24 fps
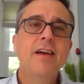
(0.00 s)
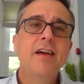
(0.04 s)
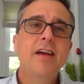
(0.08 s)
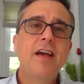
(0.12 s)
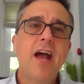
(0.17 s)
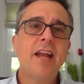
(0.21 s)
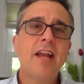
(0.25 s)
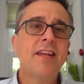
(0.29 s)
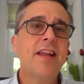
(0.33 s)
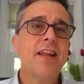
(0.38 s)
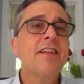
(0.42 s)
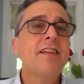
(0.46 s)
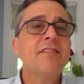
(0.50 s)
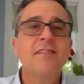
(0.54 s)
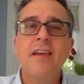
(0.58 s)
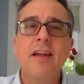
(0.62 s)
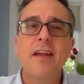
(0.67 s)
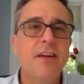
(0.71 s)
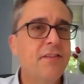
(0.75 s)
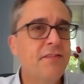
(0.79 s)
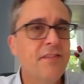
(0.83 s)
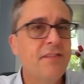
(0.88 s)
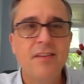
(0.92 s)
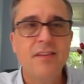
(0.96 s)
And that's not
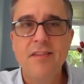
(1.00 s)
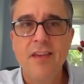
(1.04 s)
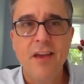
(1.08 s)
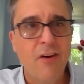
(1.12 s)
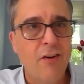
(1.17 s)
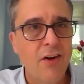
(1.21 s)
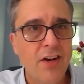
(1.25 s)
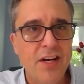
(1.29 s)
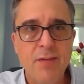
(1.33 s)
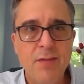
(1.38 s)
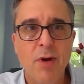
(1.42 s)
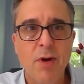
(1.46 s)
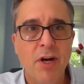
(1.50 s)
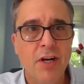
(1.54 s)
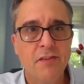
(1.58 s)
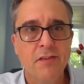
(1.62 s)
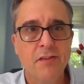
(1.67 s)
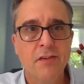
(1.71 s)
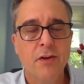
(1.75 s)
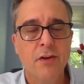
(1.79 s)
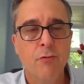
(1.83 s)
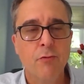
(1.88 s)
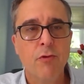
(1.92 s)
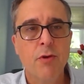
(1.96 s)
a detail anybody's
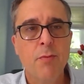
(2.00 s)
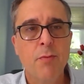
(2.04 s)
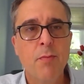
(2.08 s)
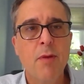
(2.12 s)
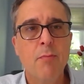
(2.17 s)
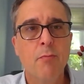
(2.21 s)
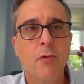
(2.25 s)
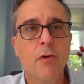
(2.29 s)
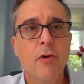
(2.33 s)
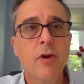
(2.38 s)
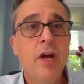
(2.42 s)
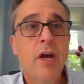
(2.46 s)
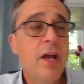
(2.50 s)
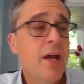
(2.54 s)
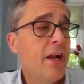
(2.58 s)
going to remember.